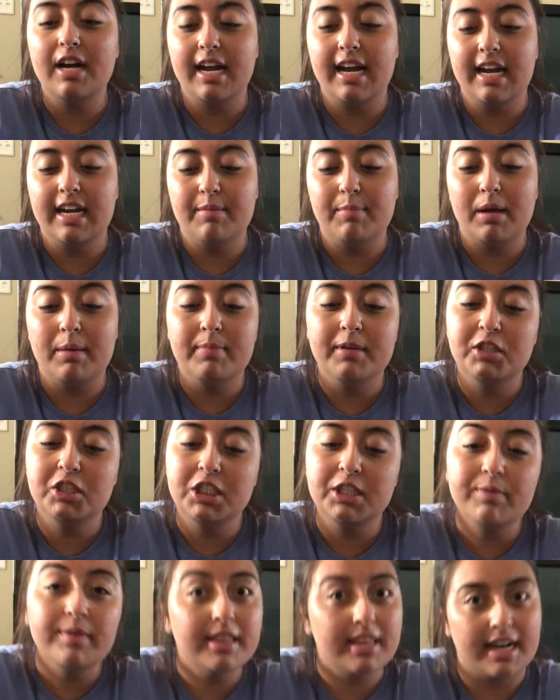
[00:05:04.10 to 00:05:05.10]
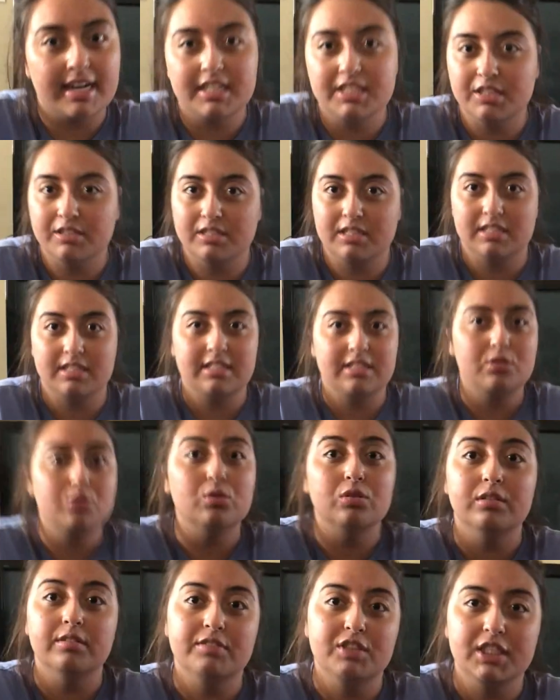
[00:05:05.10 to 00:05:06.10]
end. Maybe she would like to use this
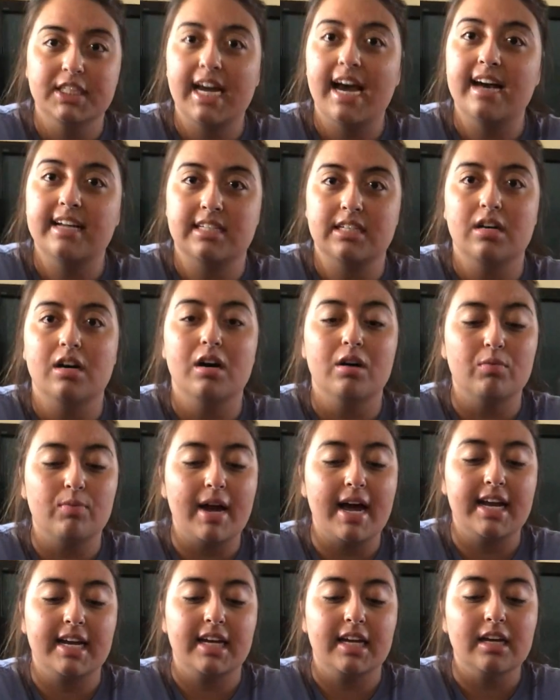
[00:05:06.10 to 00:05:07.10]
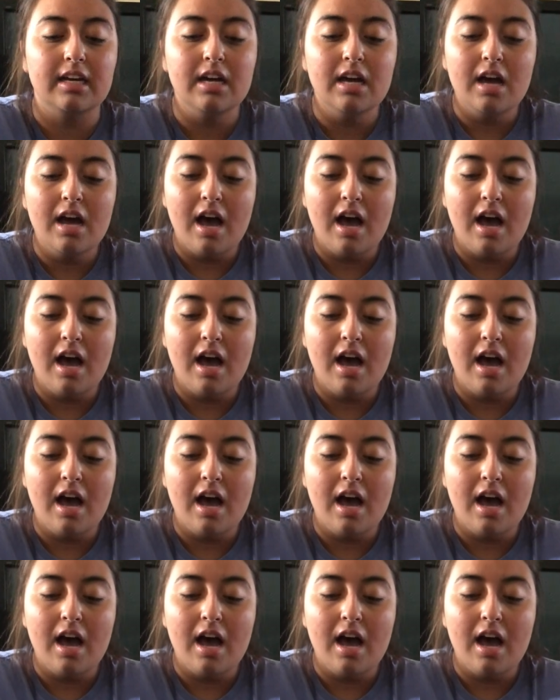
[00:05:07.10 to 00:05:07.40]
tool if she hasn't already.